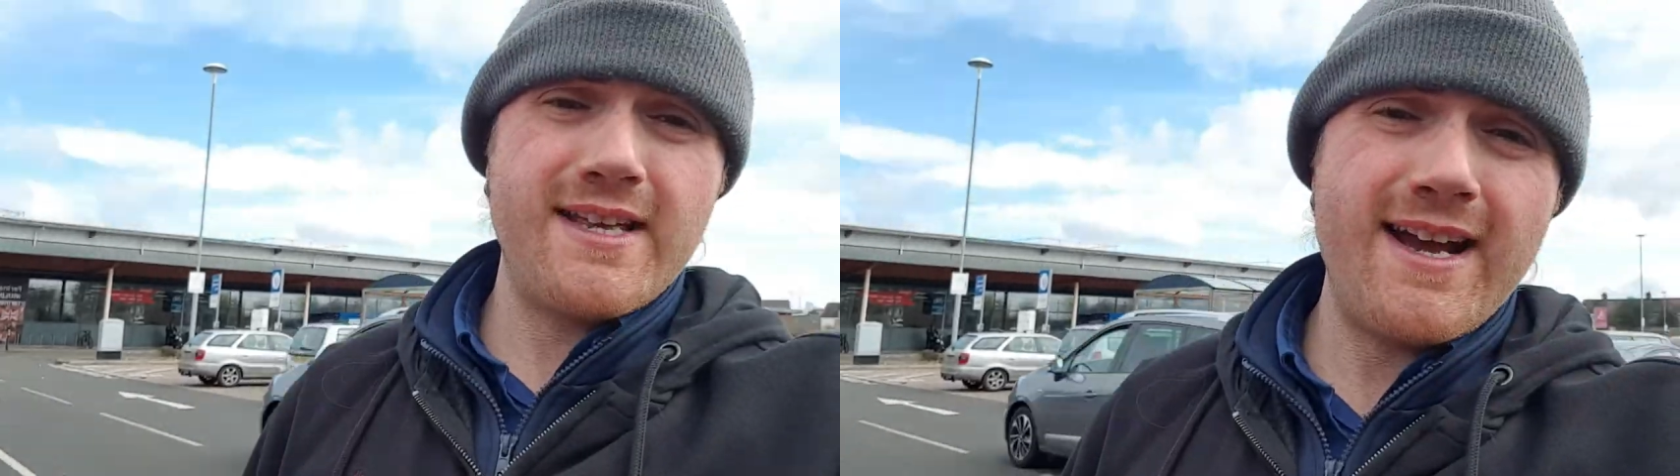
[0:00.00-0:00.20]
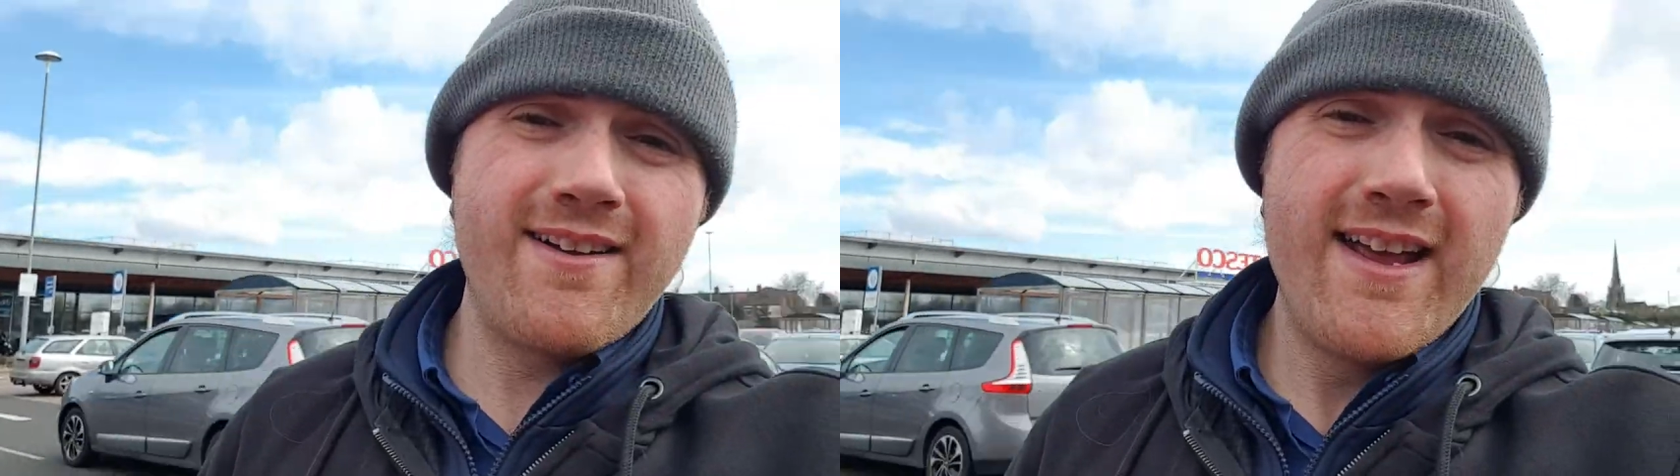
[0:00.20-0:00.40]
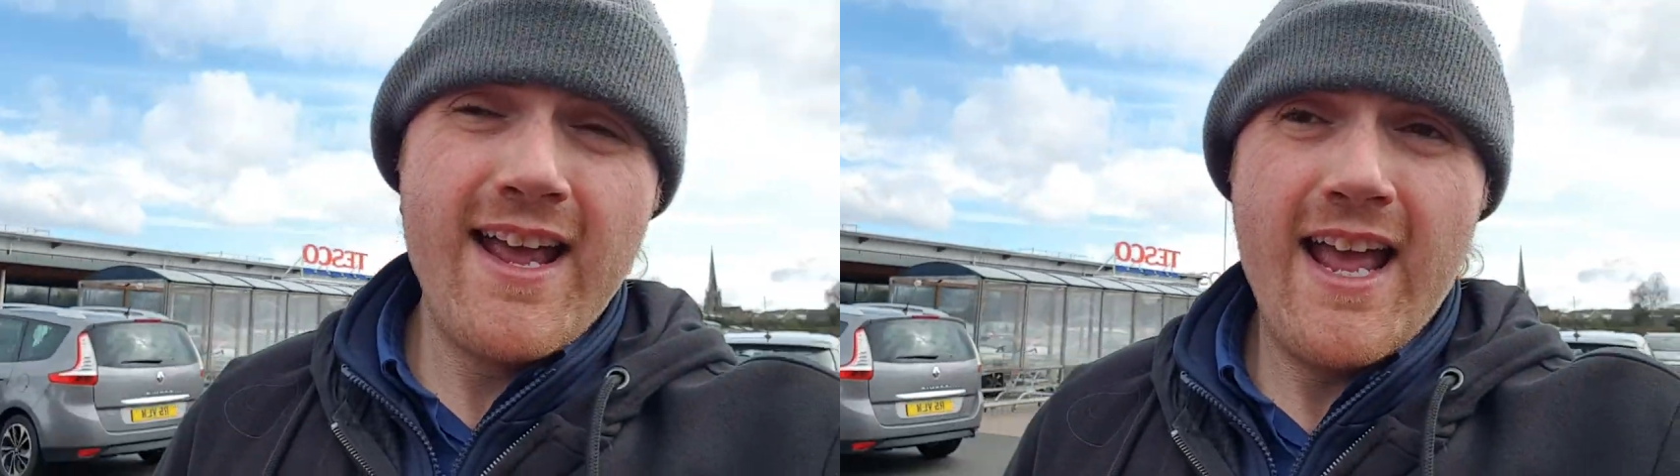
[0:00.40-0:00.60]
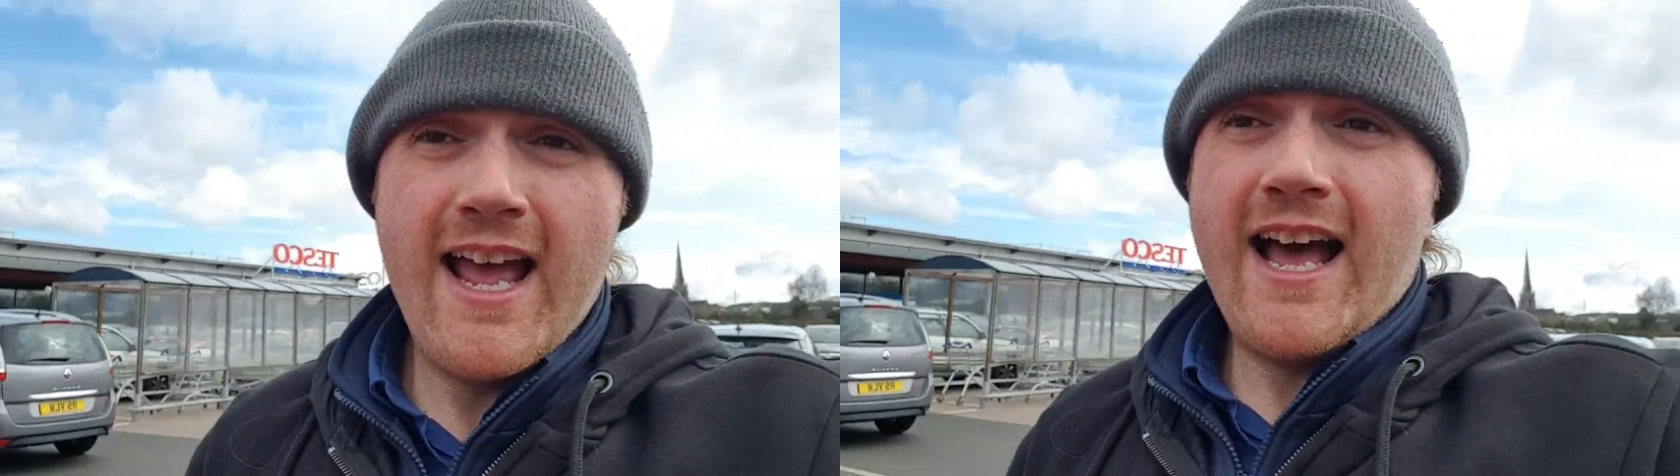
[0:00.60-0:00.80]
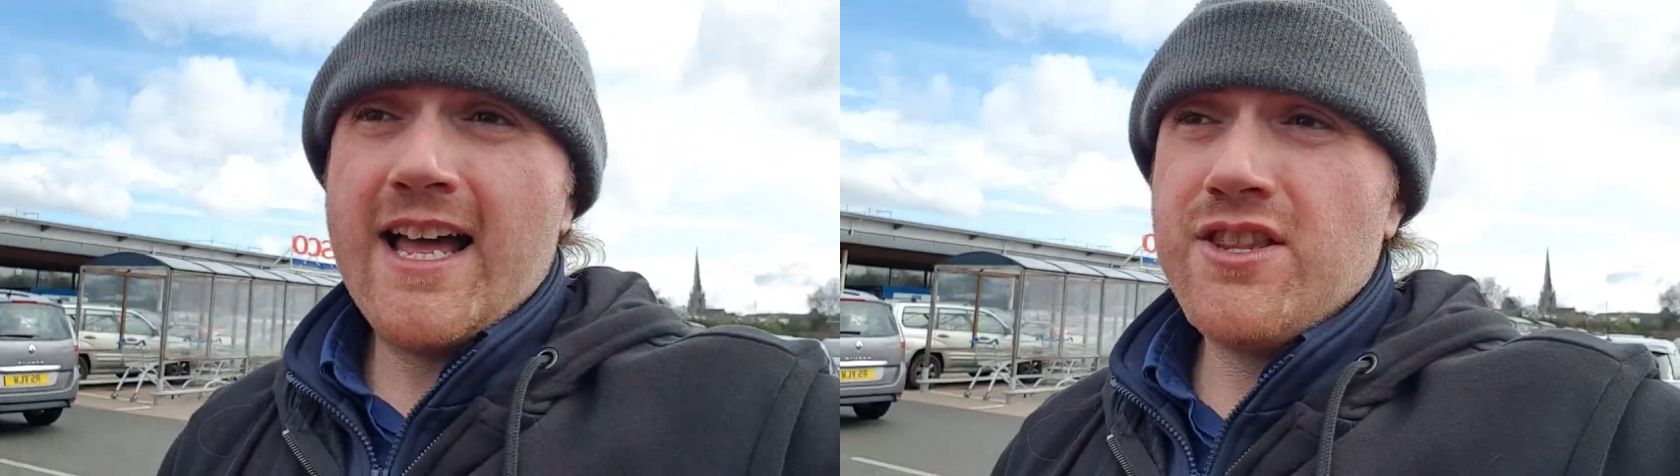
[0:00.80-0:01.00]
there.
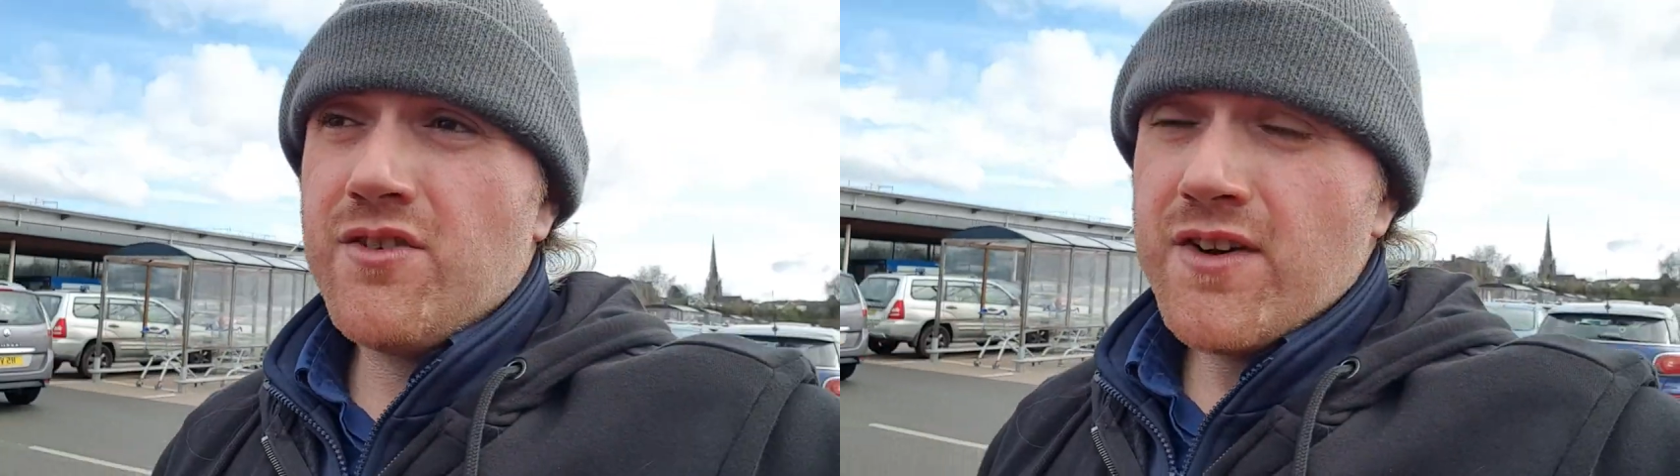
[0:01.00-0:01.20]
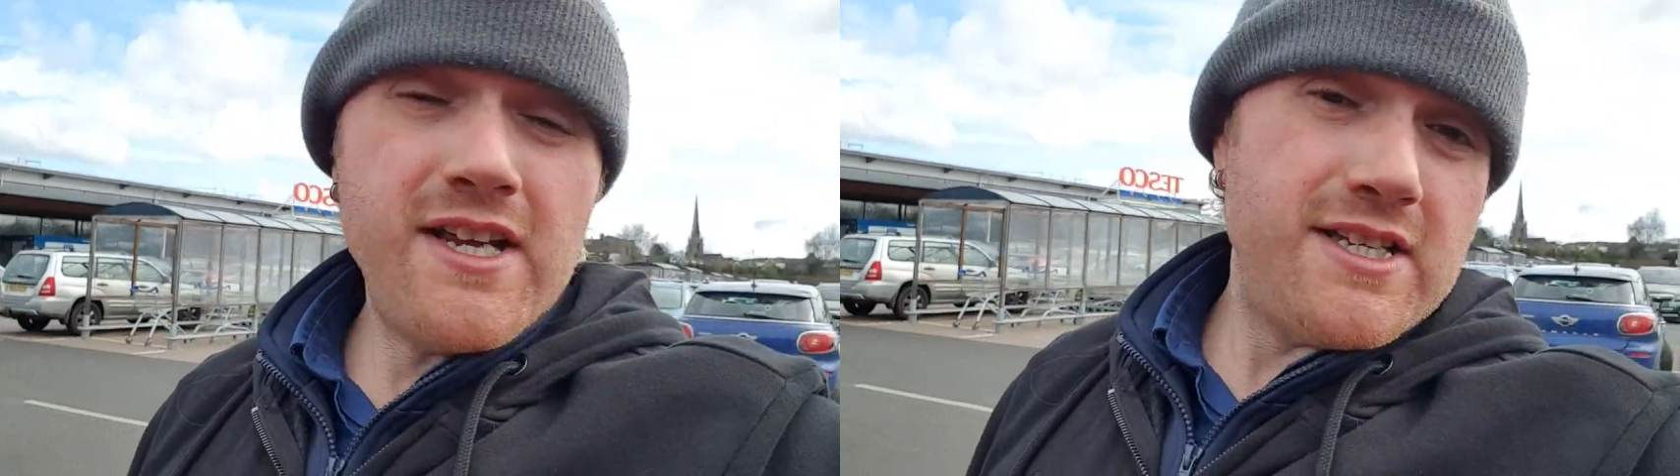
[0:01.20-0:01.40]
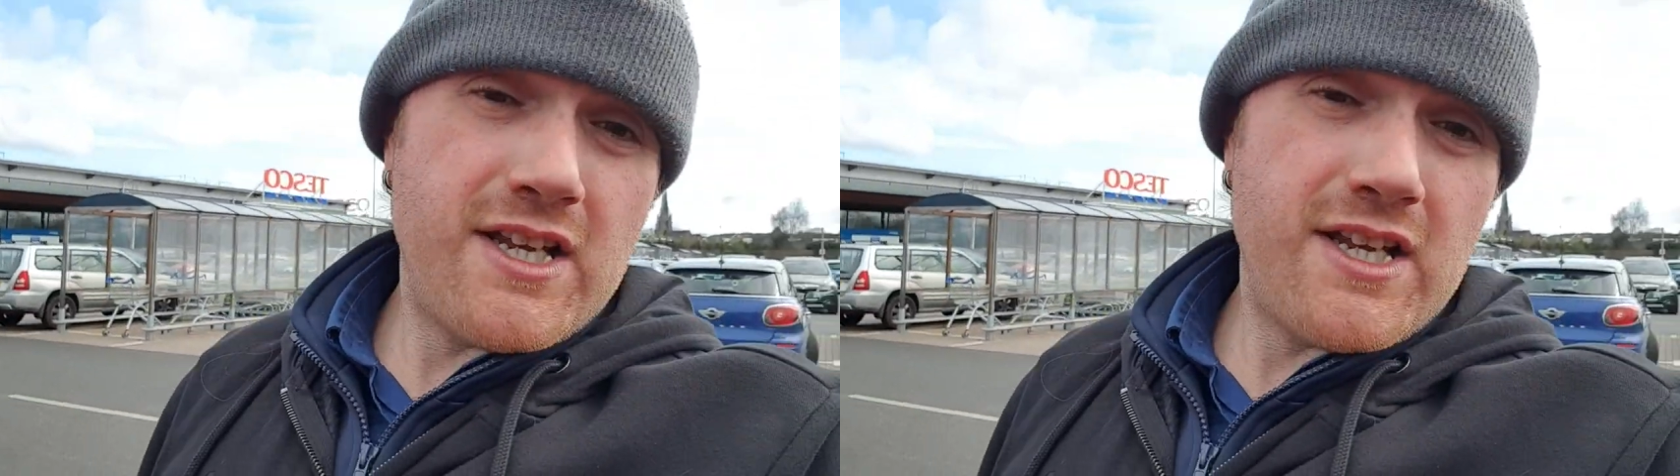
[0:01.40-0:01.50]
And the reason